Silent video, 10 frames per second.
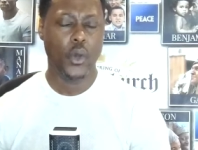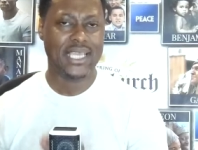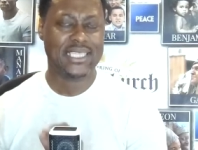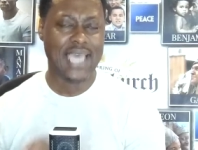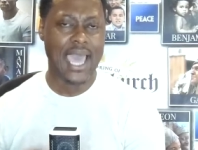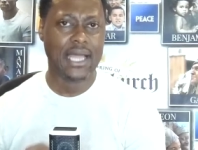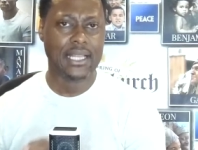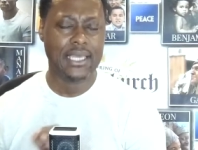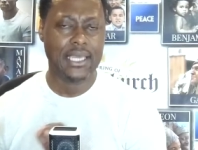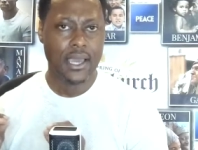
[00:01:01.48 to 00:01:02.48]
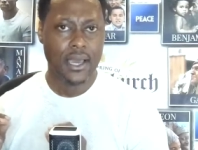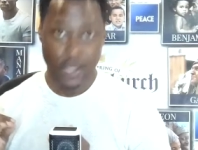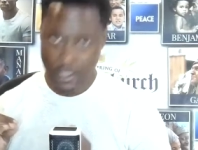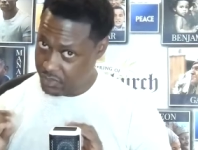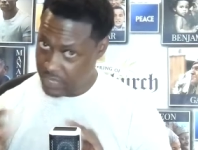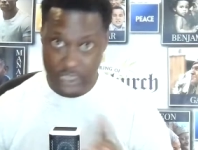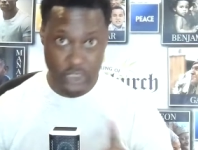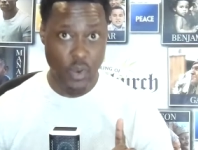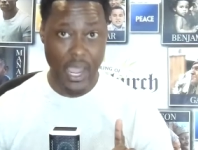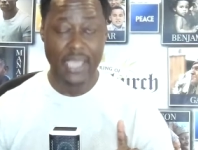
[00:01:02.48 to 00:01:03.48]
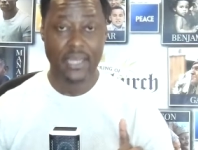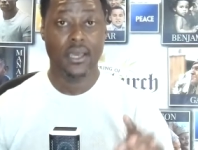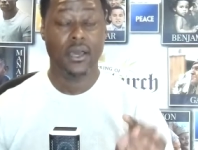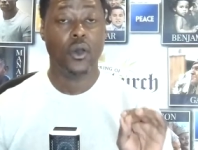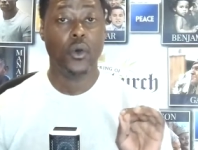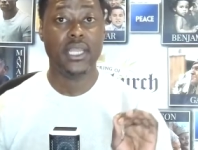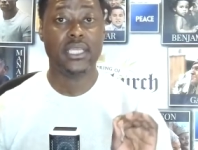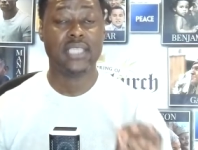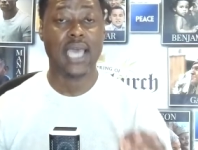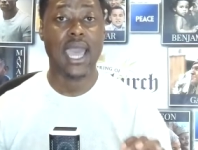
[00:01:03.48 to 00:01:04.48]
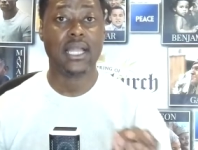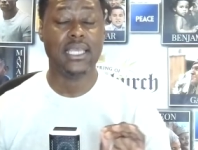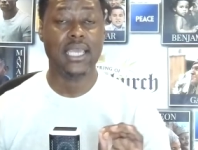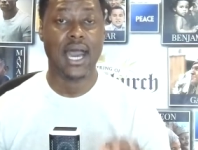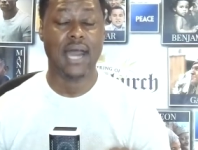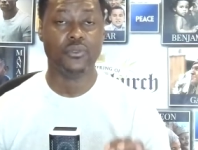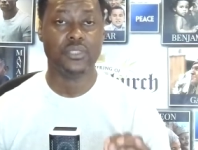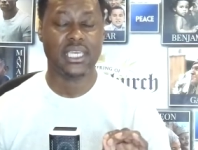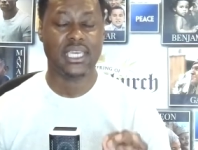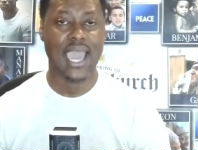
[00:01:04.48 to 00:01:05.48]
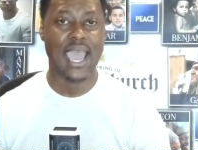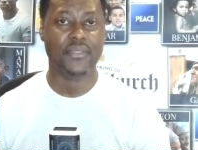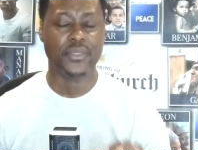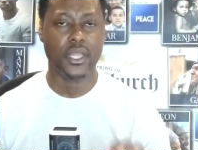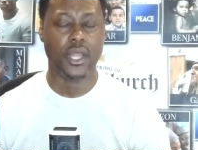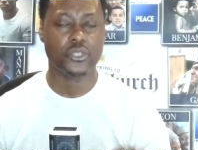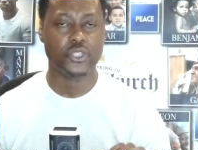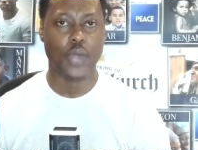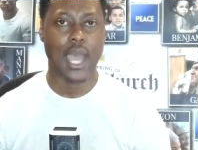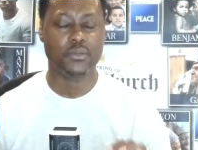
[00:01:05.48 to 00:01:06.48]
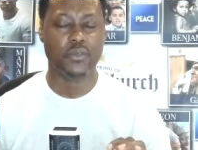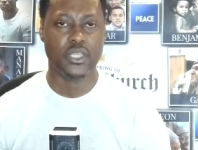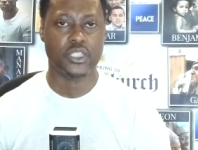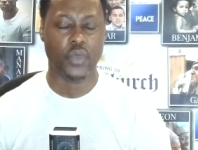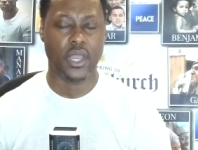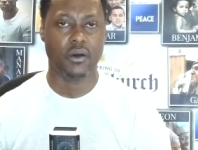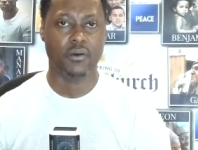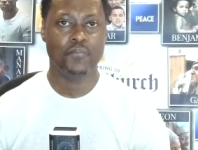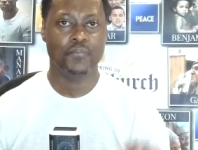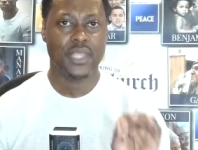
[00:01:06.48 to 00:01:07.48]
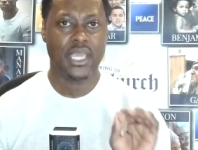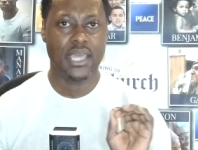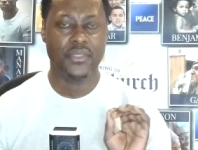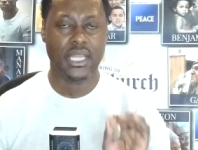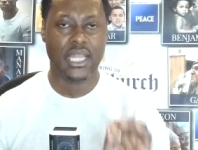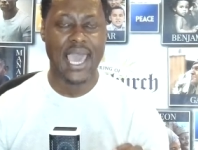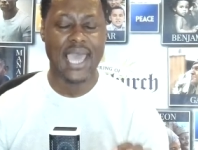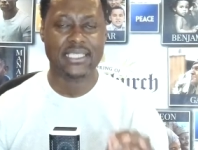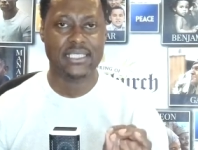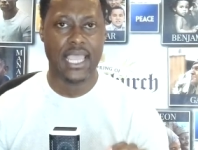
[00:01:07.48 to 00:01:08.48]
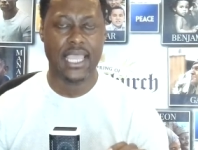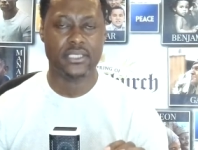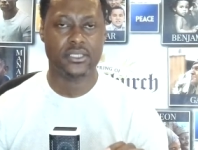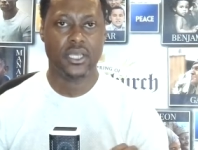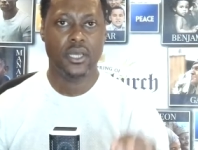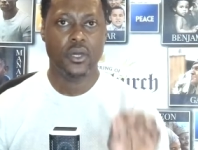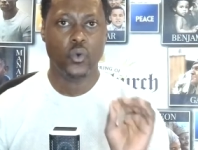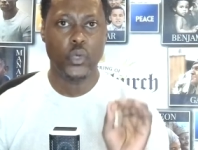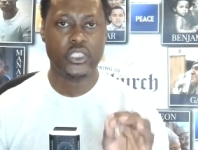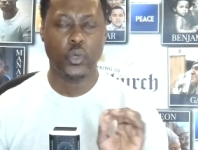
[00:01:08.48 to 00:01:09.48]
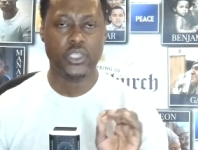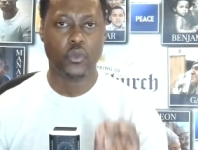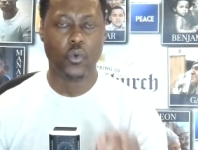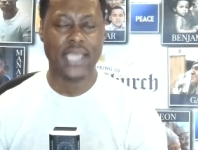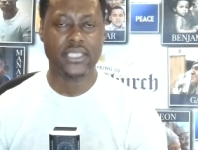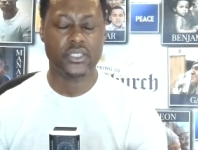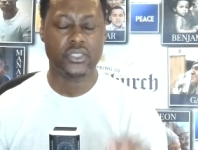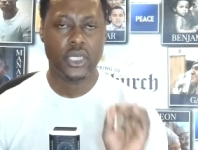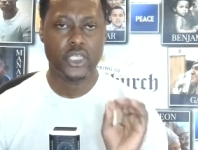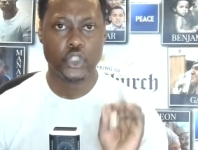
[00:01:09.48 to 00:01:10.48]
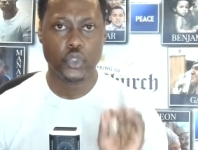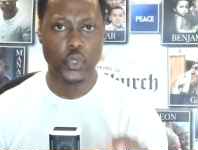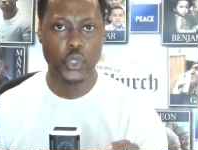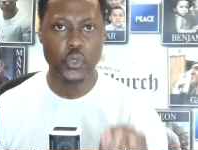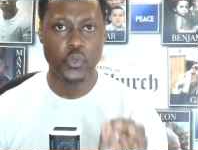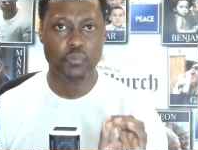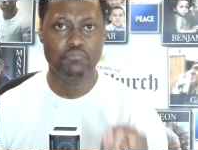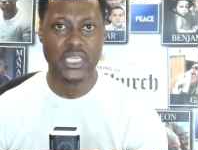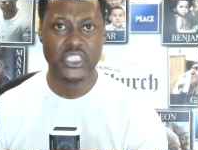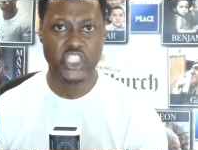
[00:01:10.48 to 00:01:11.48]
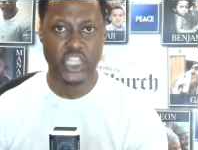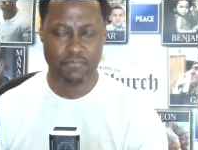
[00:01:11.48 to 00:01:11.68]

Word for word: exactly, that's right, on exactly how to gather the lost tribes of Israel in the last days, which was Christ's true mission.